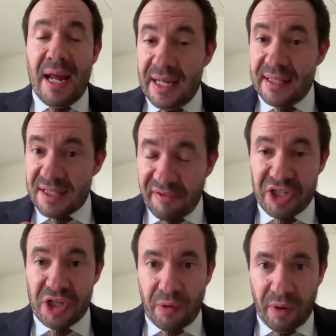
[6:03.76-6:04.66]
in
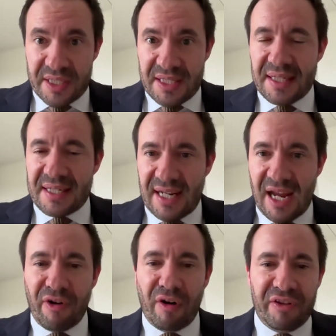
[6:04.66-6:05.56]
sufficient quantity to
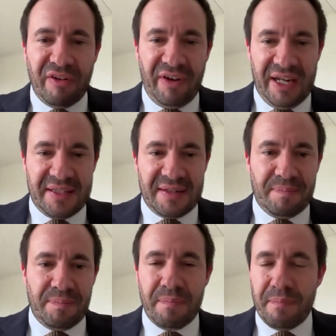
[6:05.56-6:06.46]
stave off defeat.
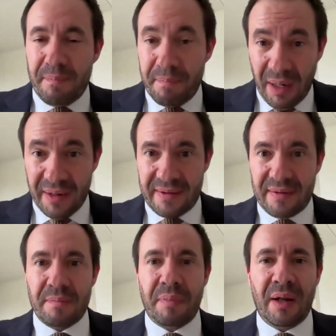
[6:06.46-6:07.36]
But
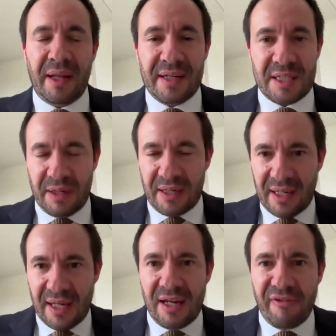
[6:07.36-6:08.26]
Berlin has been
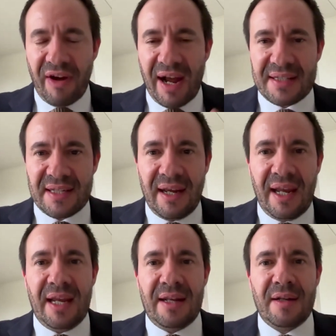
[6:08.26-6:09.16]
a key factor
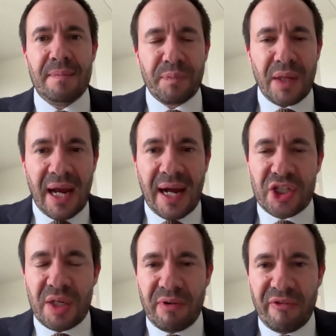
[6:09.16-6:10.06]
in
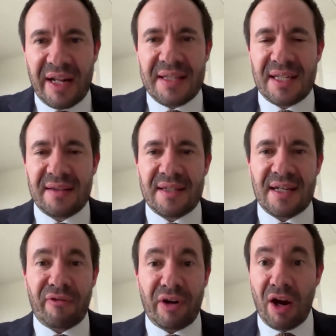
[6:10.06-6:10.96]
actually preventing the
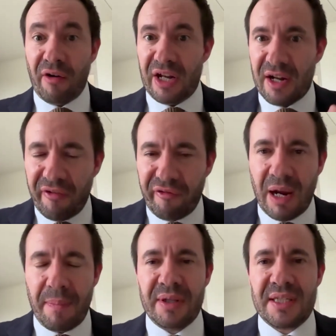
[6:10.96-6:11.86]
delivery of enough
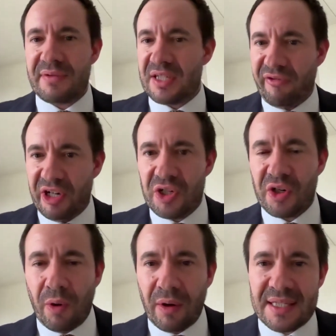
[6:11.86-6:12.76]
weapons of sufficient
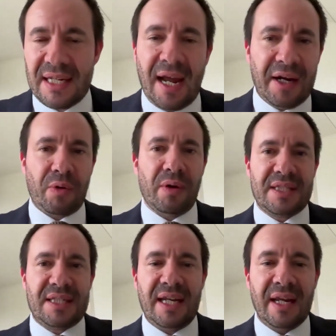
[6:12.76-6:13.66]
quality and
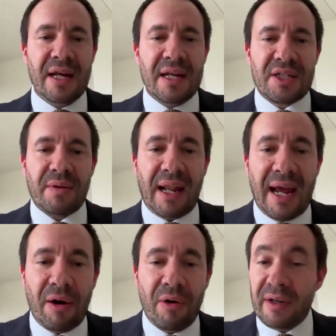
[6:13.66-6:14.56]
quantity to
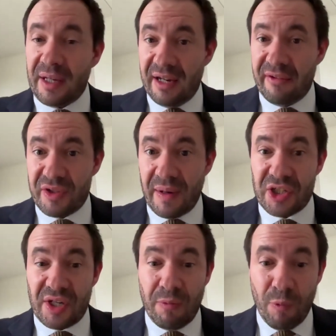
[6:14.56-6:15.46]
allow Kiev to
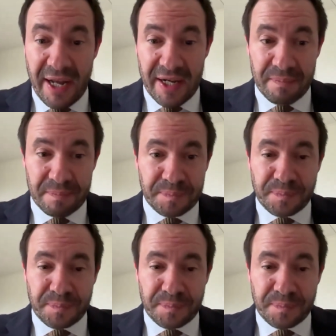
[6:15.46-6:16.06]
actually win.